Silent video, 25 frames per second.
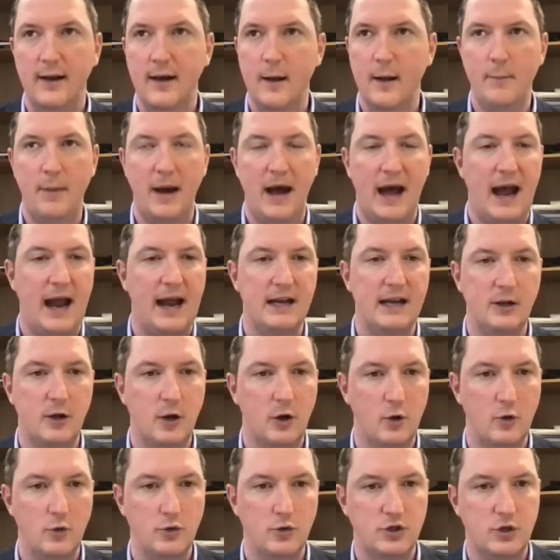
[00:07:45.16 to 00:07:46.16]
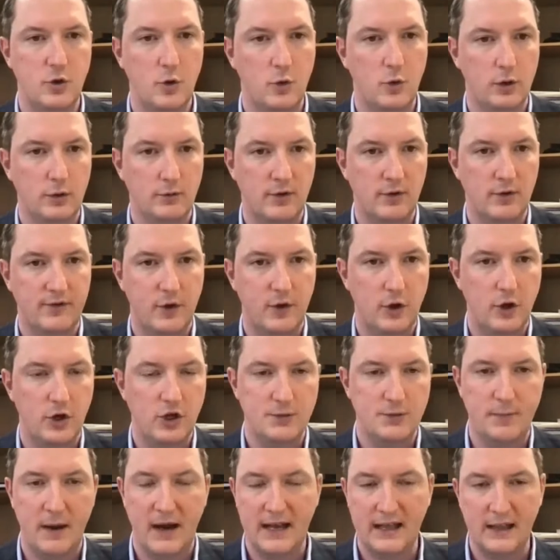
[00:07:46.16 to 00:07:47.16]
behind closed door
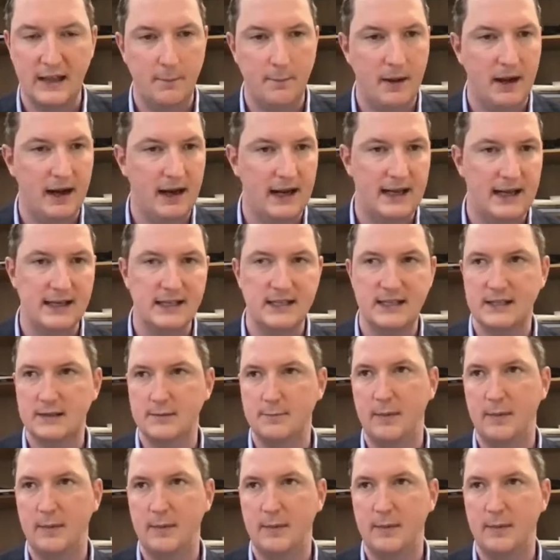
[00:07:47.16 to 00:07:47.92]
reviews by the police,